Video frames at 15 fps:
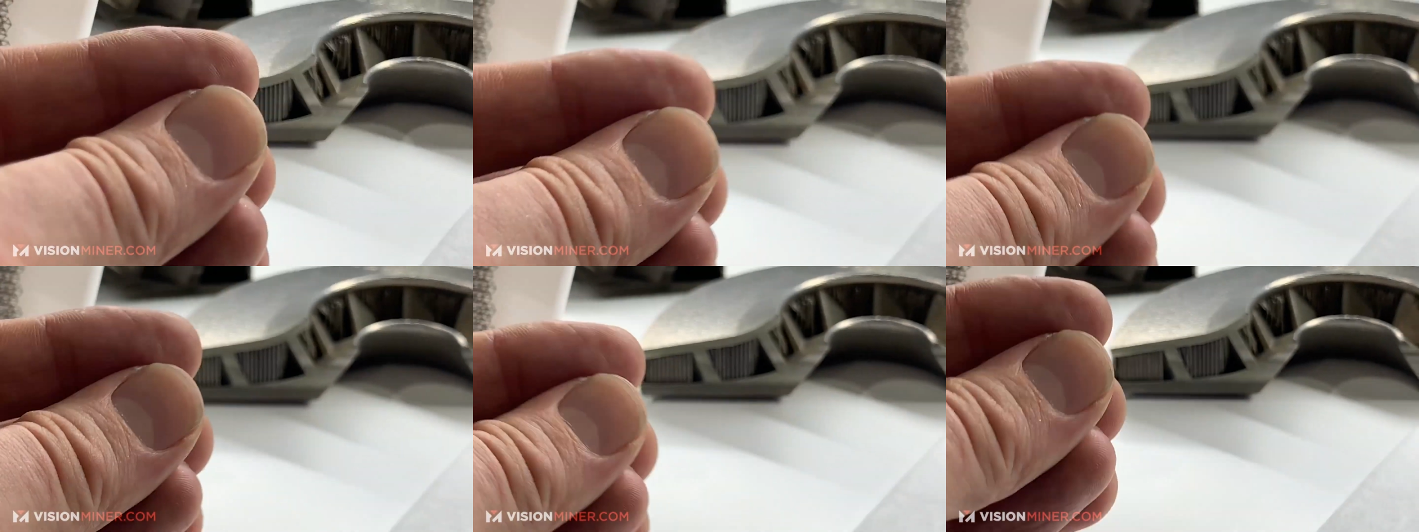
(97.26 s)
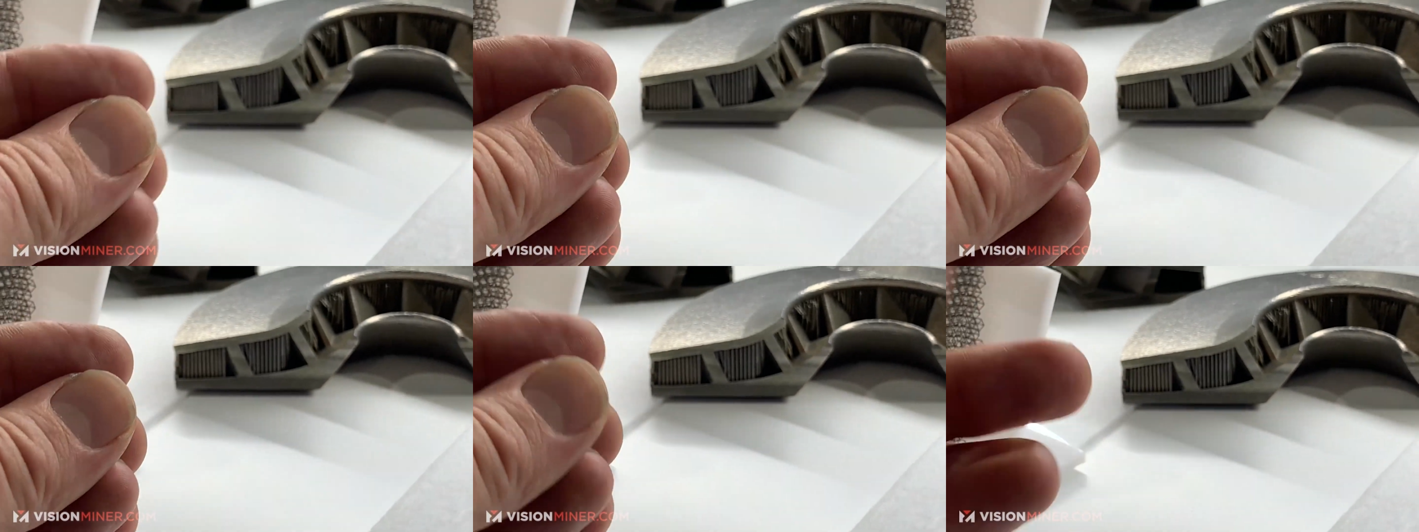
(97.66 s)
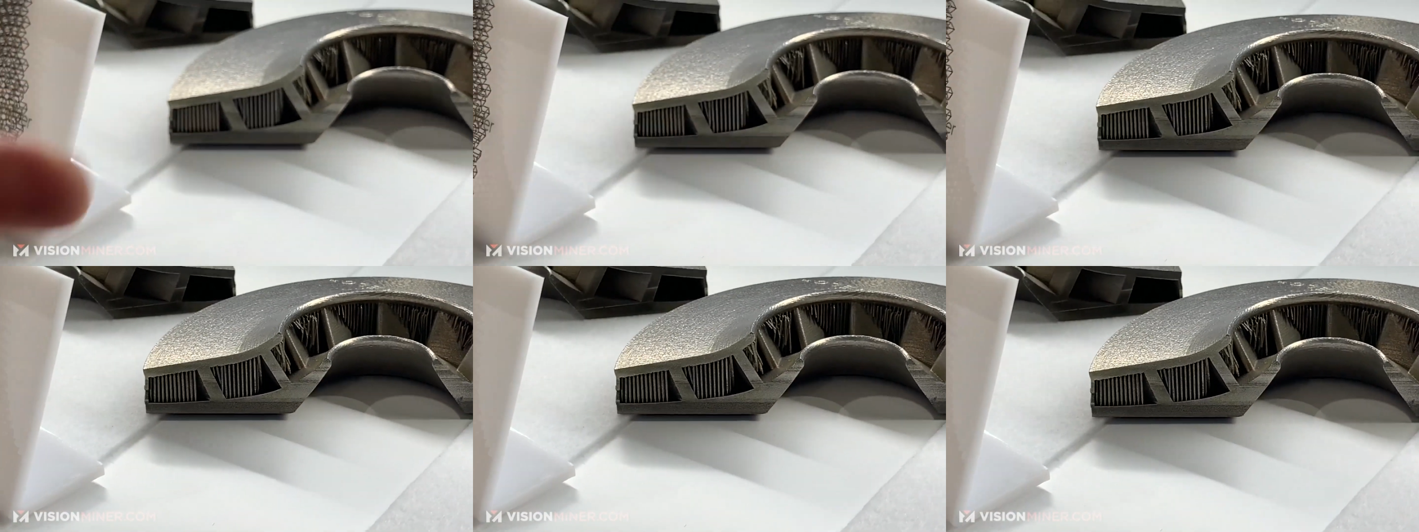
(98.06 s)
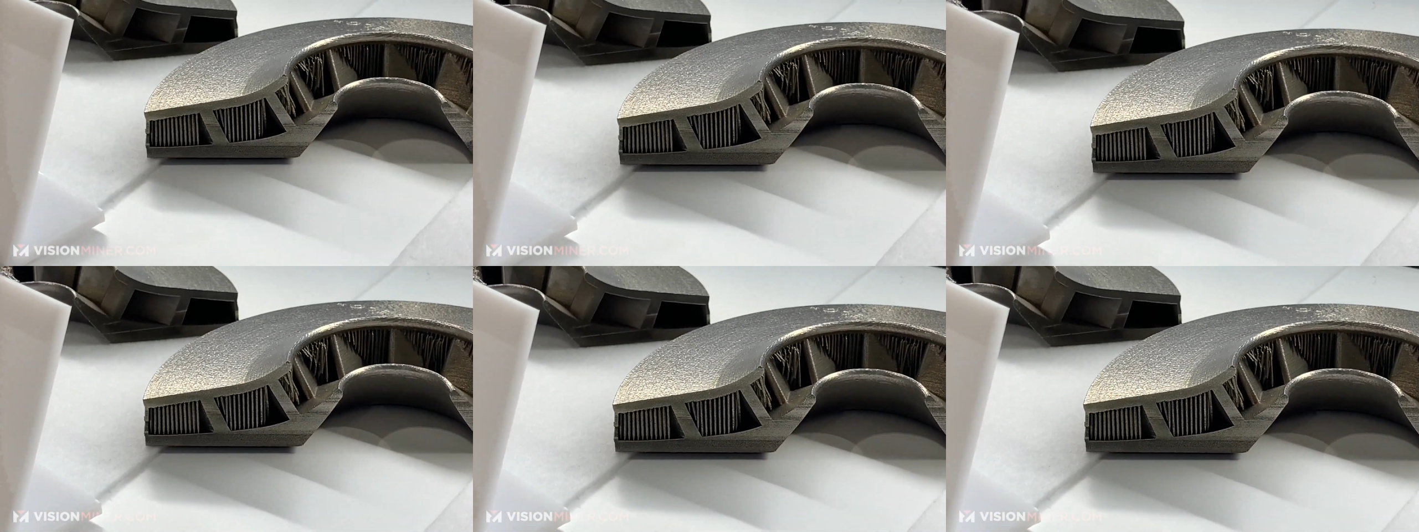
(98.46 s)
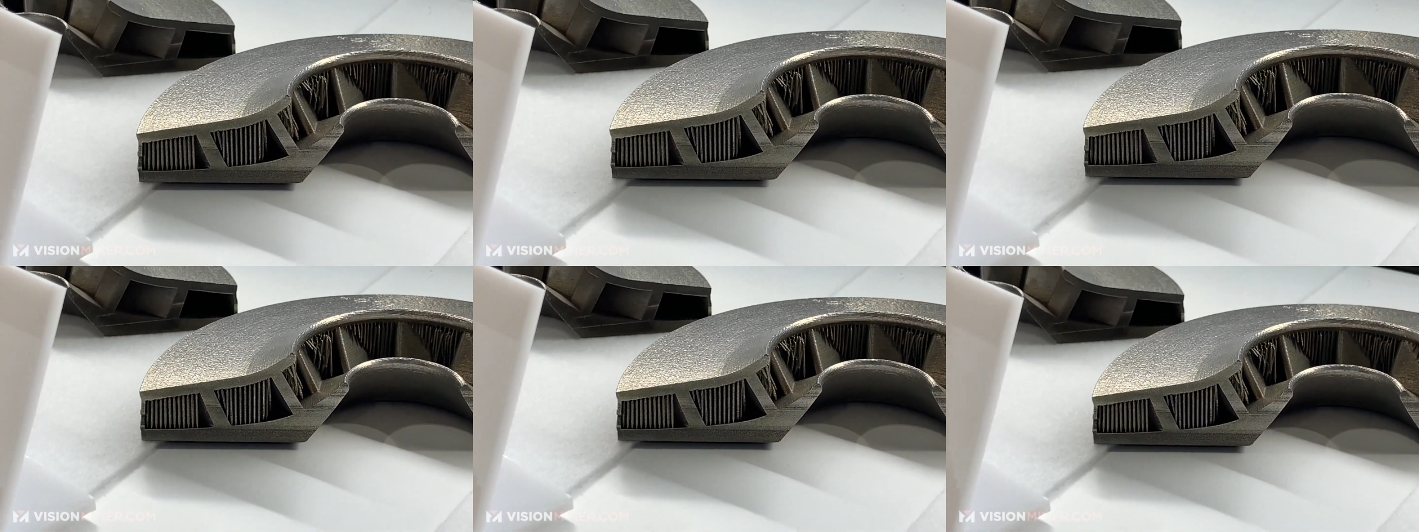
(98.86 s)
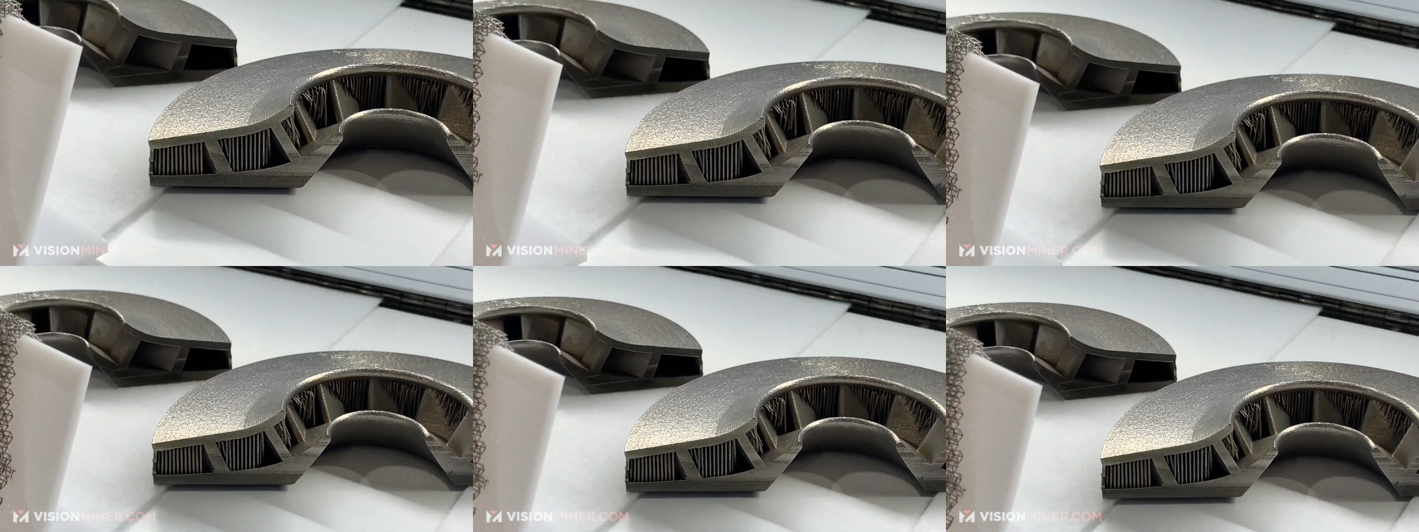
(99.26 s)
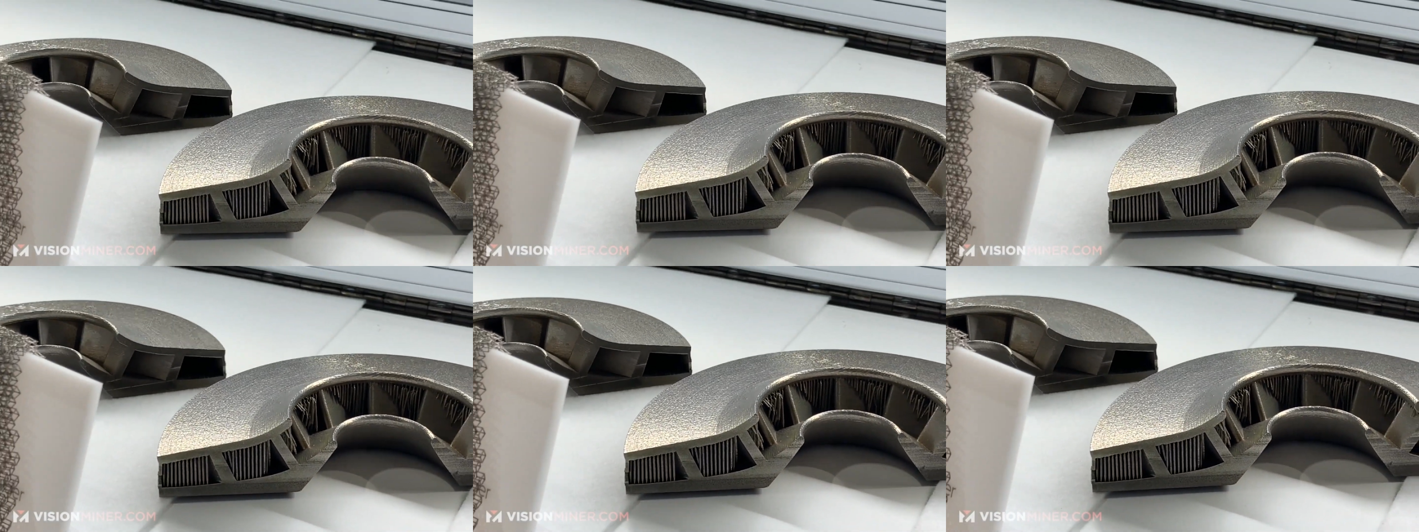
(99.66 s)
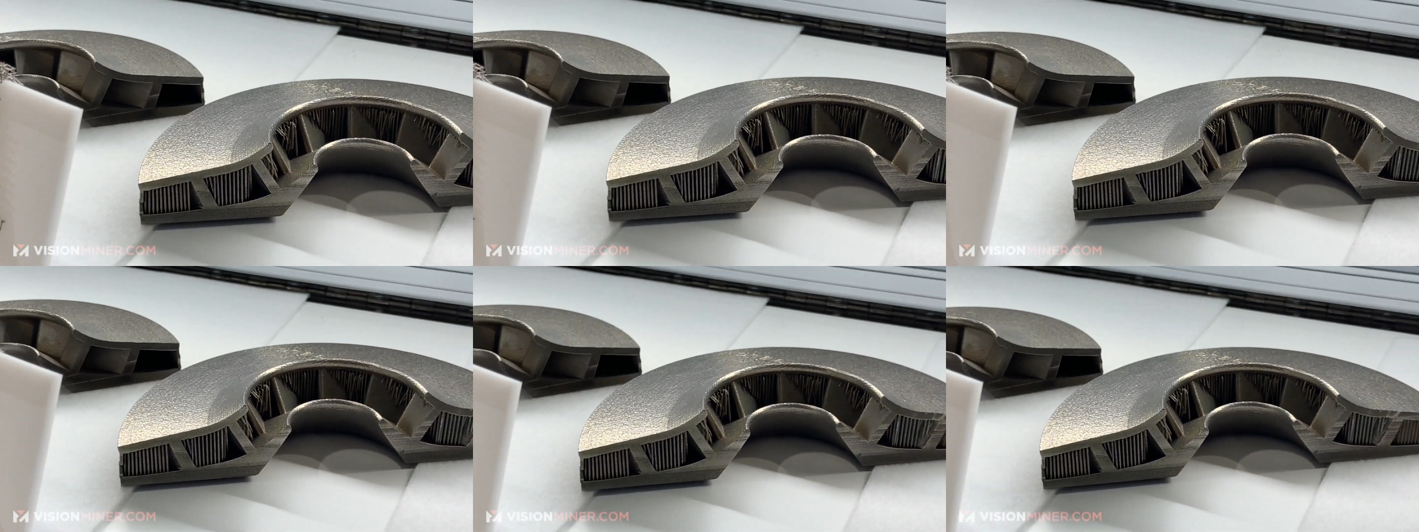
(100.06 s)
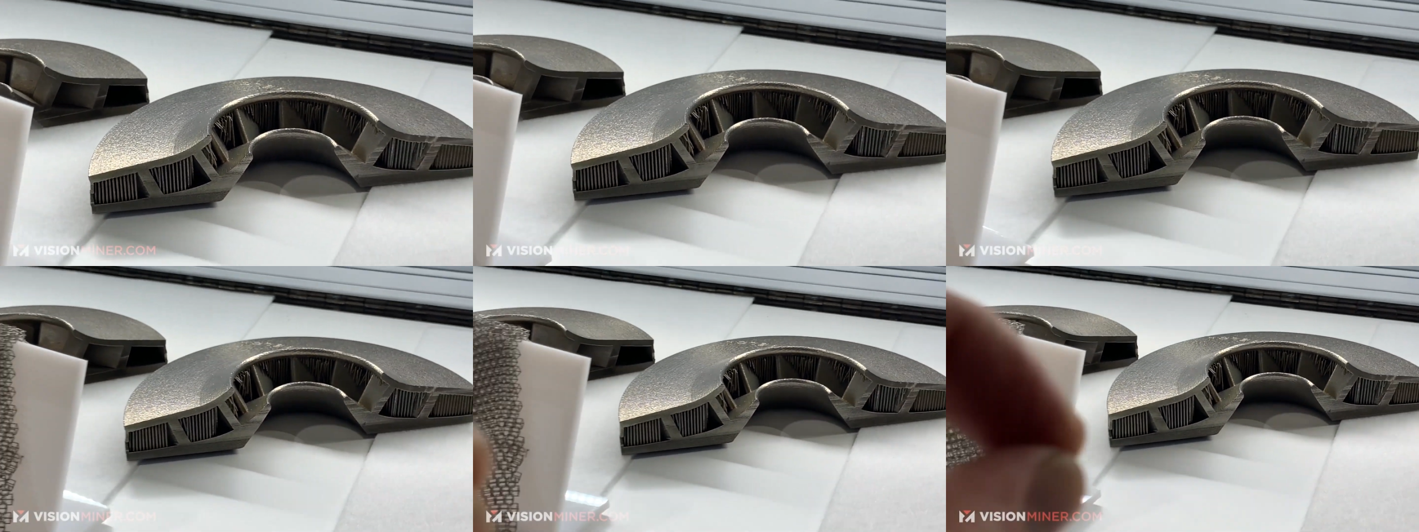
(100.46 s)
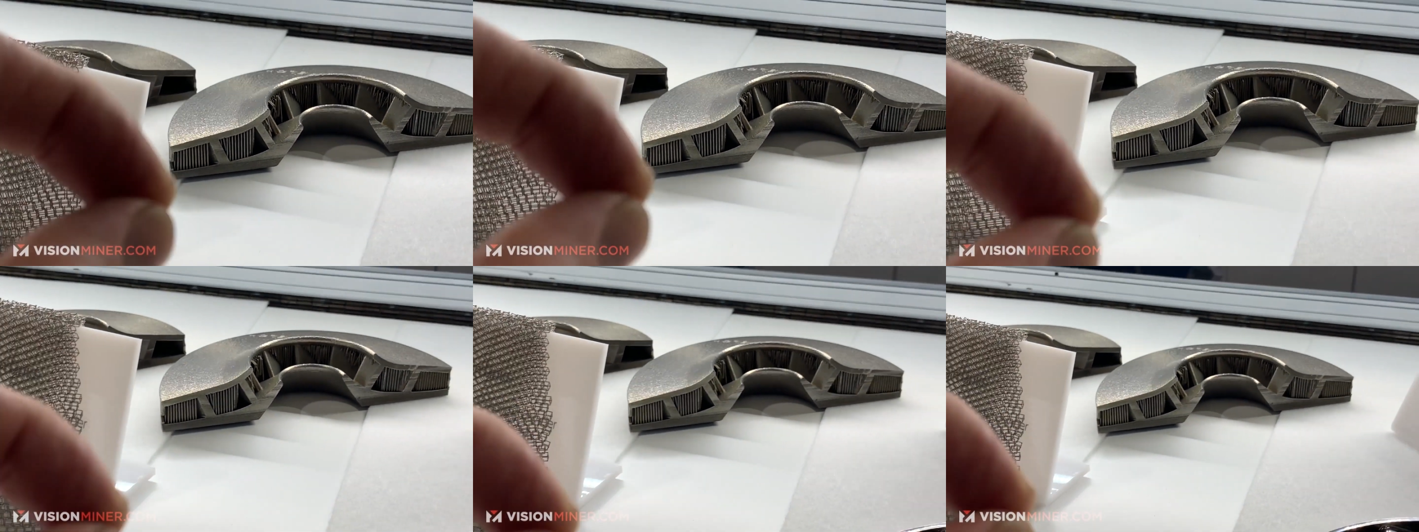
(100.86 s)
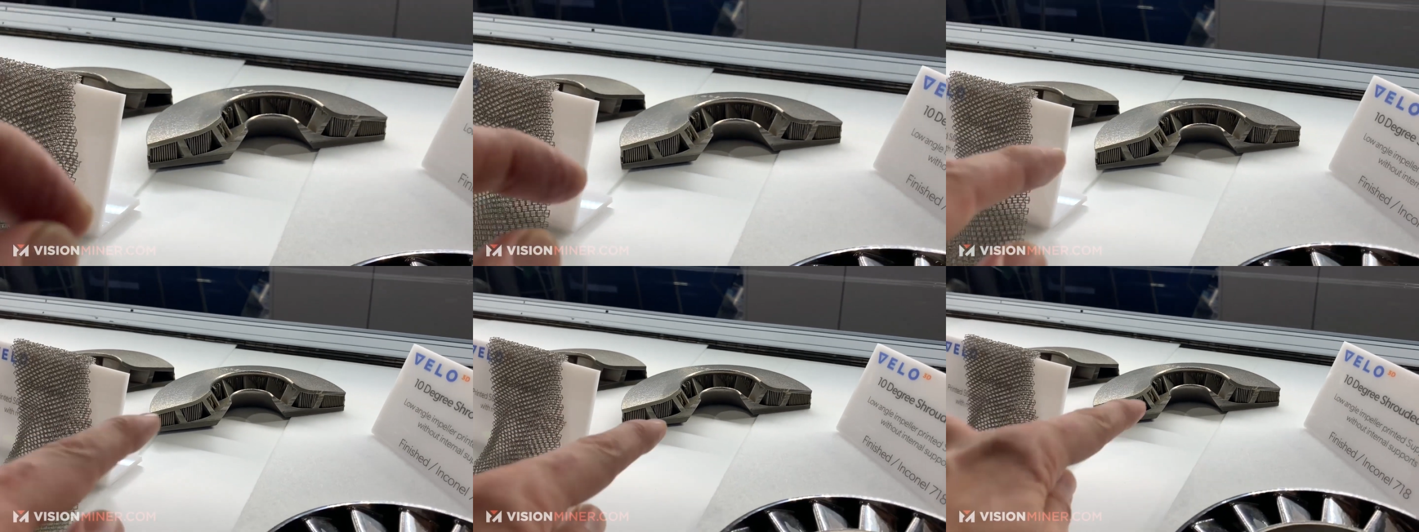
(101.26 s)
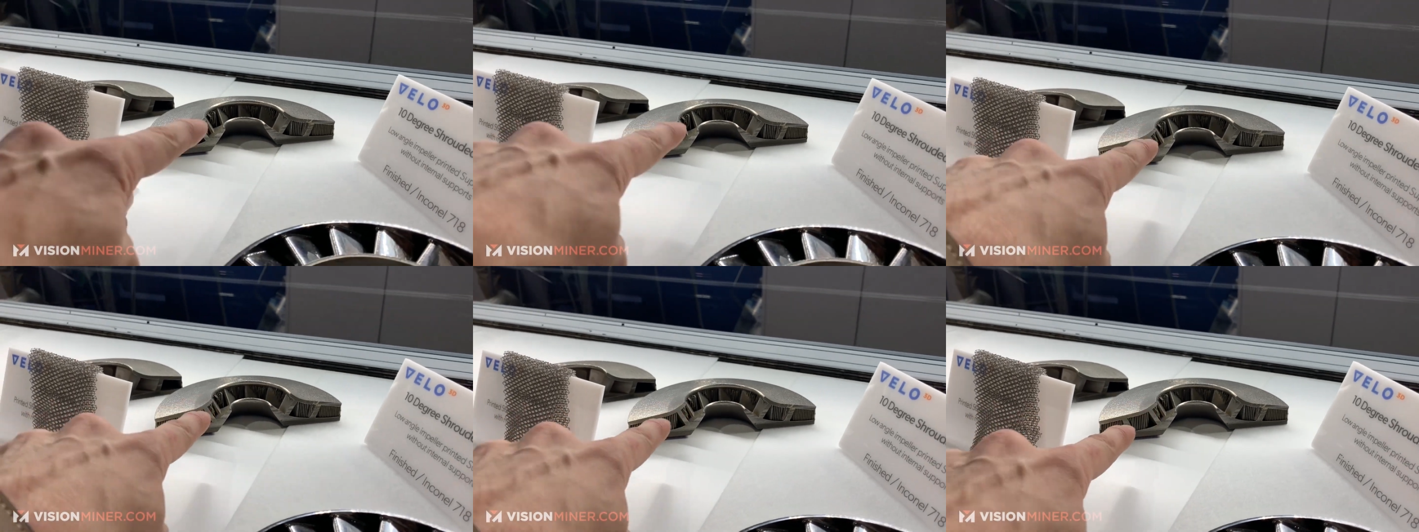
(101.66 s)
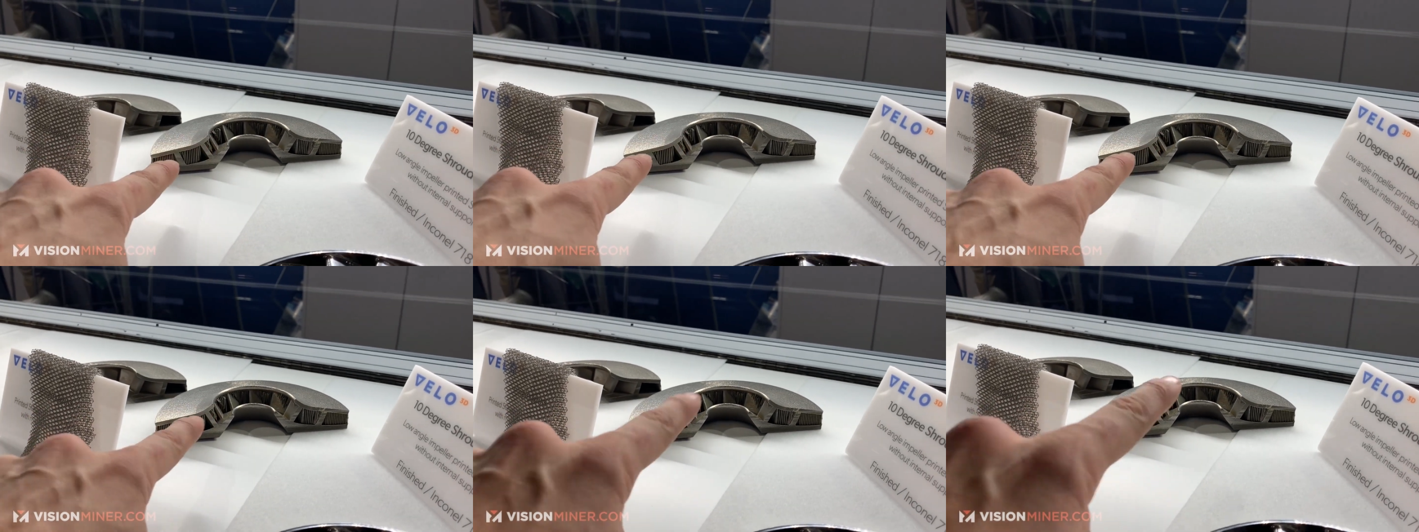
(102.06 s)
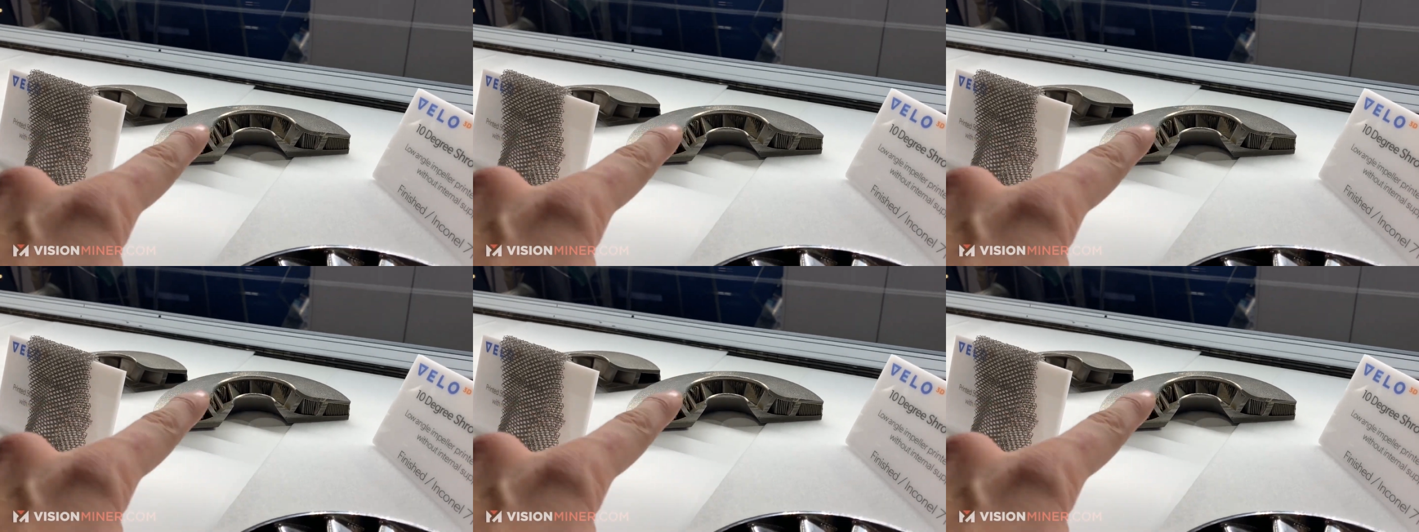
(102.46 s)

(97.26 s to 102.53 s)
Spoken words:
Nobody's mouth can be seen.